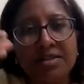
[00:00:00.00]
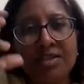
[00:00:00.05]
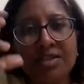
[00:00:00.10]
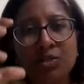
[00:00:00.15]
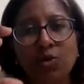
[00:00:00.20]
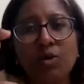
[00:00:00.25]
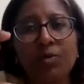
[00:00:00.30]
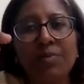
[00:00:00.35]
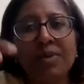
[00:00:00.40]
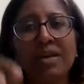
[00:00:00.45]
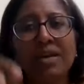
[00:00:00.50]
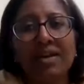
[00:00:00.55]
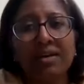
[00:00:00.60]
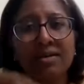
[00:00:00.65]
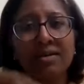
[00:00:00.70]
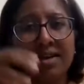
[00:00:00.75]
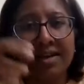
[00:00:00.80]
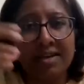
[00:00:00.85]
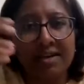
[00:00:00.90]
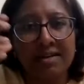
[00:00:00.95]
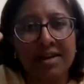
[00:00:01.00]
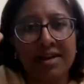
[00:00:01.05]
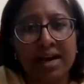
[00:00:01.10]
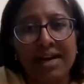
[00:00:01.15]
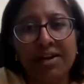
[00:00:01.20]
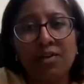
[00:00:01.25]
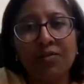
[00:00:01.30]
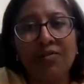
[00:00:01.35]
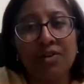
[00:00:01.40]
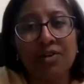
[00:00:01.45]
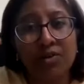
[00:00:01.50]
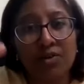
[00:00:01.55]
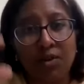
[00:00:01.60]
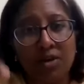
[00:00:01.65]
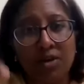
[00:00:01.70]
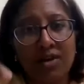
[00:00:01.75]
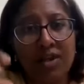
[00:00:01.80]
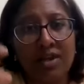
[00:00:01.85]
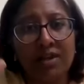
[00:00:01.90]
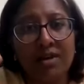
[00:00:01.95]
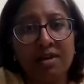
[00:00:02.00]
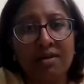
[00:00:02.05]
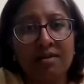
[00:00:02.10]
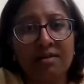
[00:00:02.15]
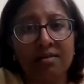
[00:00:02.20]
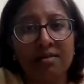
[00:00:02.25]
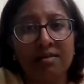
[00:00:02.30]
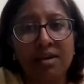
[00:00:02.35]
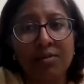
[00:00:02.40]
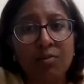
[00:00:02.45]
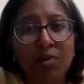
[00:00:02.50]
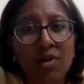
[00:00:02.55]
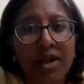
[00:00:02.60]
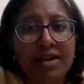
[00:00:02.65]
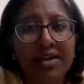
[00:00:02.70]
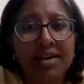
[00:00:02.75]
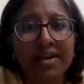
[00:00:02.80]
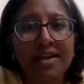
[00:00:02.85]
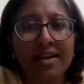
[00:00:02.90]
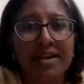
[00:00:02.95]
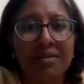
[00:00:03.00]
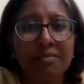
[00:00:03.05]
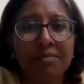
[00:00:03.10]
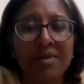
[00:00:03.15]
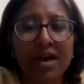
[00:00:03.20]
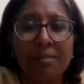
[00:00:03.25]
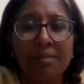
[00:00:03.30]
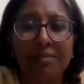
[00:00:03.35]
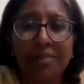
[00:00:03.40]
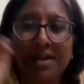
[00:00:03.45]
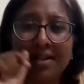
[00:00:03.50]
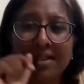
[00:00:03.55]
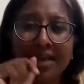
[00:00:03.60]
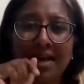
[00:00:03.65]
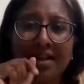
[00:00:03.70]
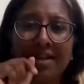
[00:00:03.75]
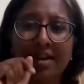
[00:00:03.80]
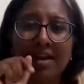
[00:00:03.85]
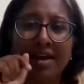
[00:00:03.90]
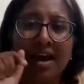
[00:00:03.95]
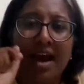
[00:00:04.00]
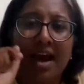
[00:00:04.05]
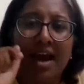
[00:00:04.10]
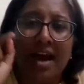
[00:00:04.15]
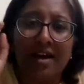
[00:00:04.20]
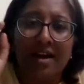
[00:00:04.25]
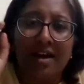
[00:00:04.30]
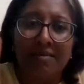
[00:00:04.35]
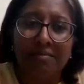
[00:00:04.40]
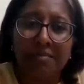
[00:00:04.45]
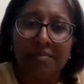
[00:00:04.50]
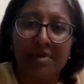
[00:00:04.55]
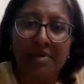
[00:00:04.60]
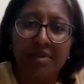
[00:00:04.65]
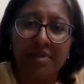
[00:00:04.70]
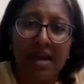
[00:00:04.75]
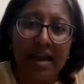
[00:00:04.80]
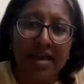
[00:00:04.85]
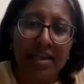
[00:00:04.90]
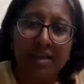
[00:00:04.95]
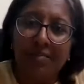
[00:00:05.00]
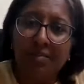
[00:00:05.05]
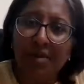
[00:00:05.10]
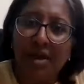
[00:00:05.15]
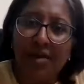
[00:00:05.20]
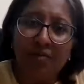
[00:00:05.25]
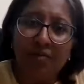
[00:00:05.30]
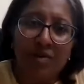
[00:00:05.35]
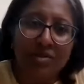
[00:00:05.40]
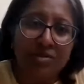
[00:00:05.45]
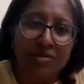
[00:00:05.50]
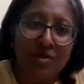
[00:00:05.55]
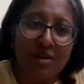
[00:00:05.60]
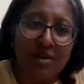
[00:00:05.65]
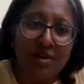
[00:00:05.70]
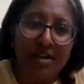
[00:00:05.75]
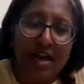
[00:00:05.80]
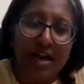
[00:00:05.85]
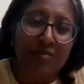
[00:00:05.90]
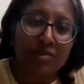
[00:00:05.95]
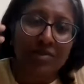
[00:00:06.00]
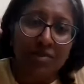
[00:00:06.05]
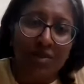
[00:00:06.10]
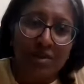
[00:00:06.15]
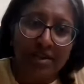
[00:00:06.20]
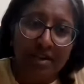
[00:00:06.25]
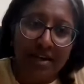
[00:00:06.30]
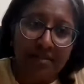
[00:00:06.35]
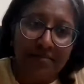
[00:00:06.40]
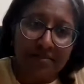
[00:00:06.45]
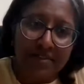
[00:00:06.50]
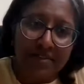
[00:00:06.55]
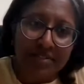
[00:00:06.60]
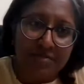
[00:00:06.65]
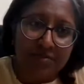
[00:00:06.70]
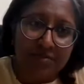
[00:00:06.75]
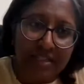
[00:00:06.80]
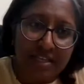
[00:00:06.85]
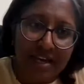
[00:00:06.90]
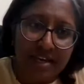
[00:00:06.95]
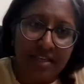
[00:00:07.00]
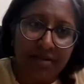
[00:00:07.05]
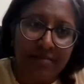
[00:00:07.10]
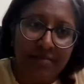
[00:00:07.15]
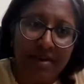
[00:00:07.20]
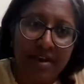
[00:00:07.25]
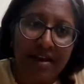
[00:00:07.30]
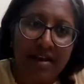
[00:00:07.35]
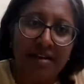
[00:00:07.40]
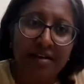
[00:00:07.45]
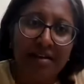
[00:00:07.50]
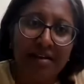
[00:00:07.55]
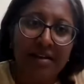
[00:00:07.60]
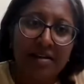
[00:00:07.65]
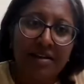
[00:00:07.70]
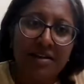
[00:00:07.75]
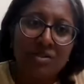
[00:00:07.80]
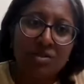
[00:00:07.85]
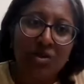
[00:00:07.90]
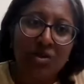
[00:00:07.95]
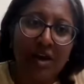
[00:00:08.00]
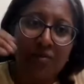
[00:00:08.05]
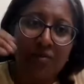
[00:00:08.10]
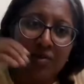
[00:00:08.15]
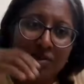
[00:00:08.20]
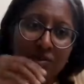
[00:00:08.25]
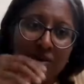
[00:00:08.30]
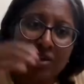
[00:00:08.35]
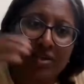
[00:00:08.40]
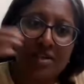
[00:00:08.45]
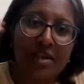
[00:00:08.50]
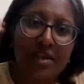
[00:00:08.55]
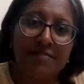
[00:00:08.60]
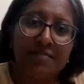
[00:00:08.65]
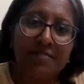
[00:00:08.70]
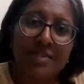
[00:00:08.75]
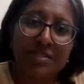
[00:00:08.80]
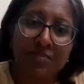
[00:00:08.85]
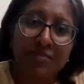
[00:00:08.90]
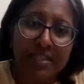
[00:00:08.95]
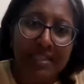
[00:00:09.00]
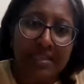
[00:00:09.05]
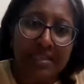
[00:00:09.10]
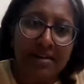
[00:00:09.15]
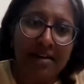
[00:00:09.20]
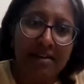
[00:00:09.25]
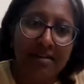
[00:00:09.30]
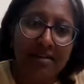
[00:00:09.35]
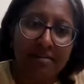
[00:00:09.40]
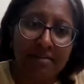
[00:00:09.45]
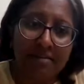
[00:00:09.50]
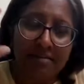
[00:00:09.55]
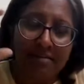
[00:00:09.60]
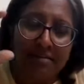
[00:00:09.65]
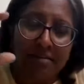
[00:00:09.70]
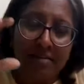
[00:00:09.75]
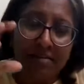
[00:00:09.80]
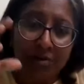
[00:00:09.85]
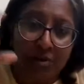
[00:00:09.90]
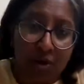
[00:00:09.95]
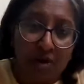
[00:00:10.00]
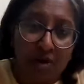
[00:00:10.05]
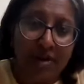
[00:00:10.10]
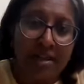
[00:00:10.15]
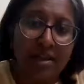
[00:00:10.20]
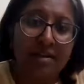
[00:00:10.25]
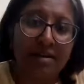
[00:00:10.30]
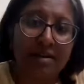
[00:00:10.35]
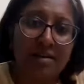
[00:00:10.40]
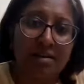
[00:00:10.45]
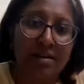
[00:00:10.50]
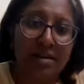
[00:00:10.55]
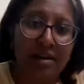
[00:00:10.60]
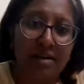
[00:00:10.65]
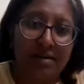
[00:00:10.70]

this could be like a kind of a chronic hemolytic anemia, but then the anemia was not, I was not convinced with the anemia. So I was not convinced with the chronic